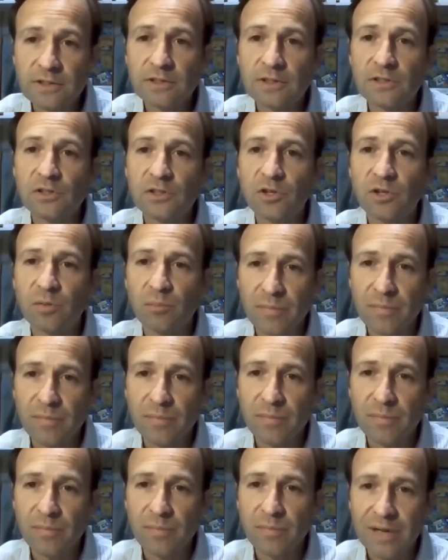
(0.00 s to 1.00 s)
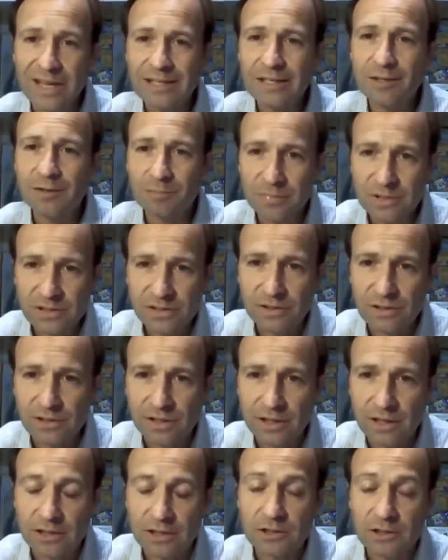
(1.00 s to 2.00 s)
this is the main business
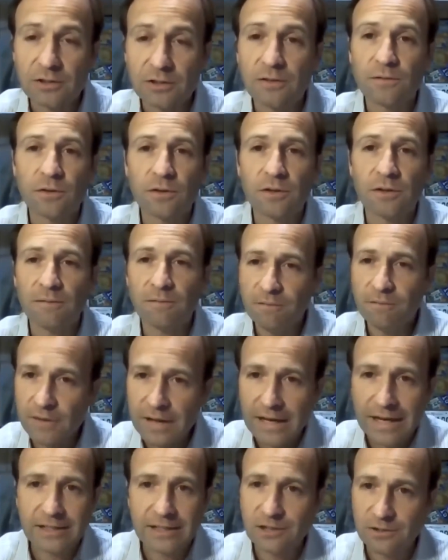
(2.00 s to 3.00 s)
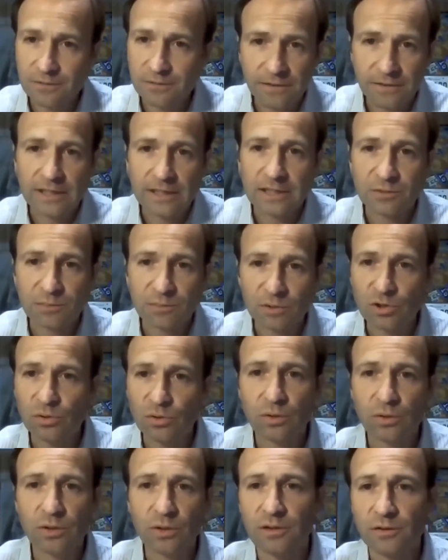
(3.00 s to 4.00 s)
tax for the vast
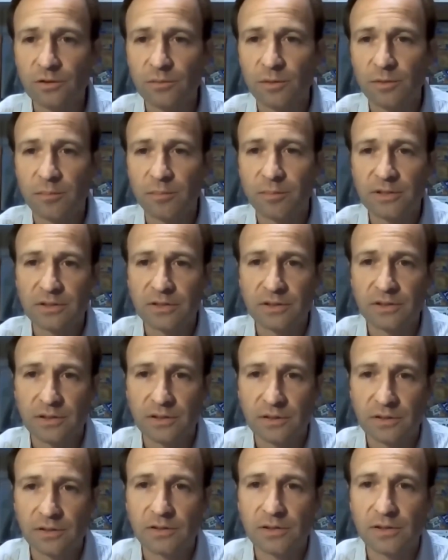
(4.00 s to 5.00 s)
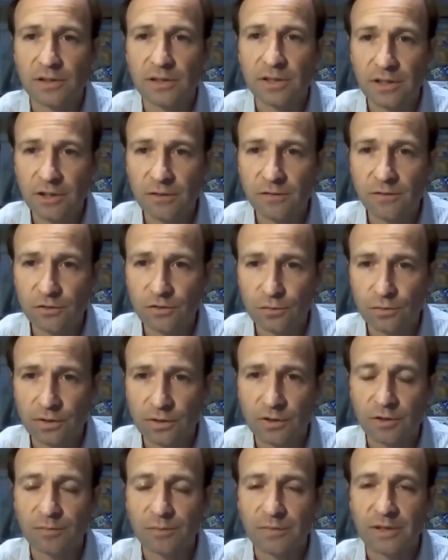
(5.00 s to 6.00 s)
majority of small businesses, the
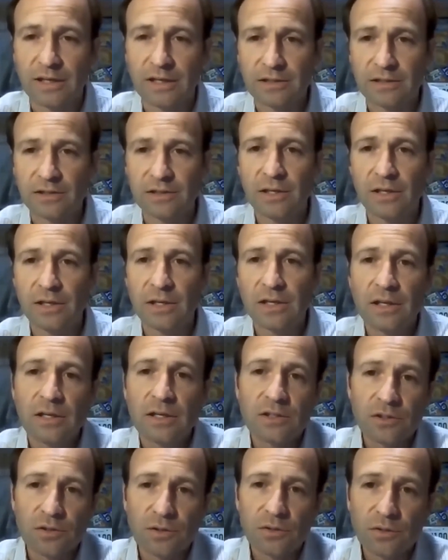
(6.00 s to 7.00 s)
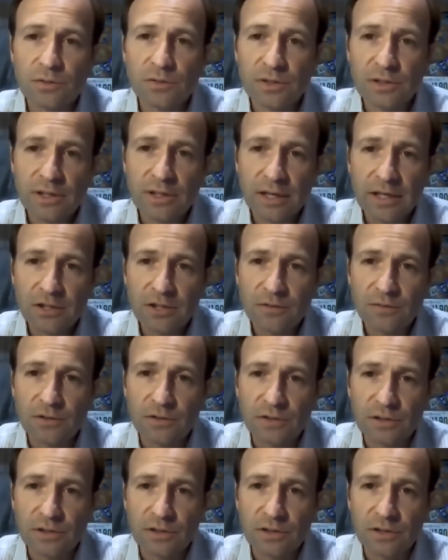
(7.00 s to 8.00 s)
individual income tax. So there was a
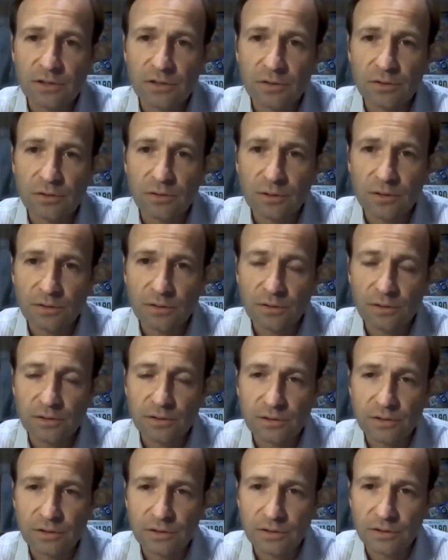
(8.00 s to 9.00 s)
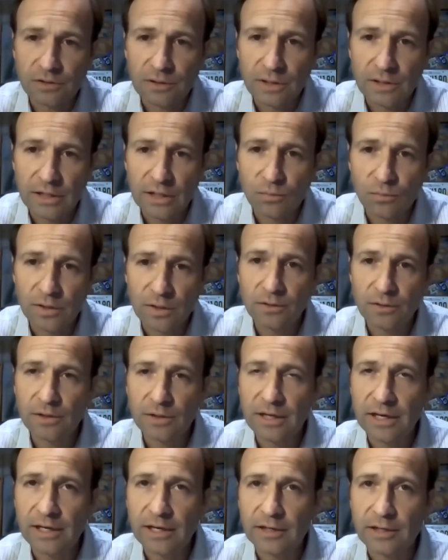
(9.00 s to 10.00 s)
controversy earlier this year on
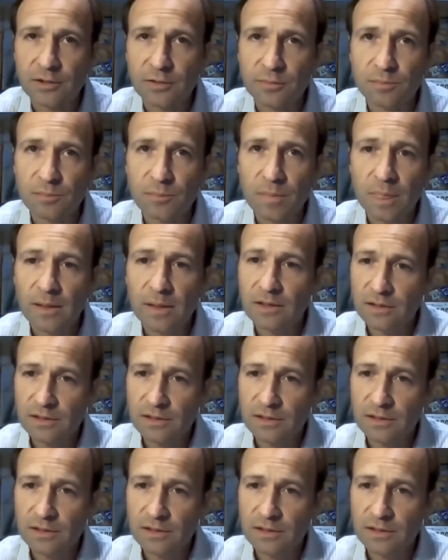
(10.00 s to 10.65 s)
whether or not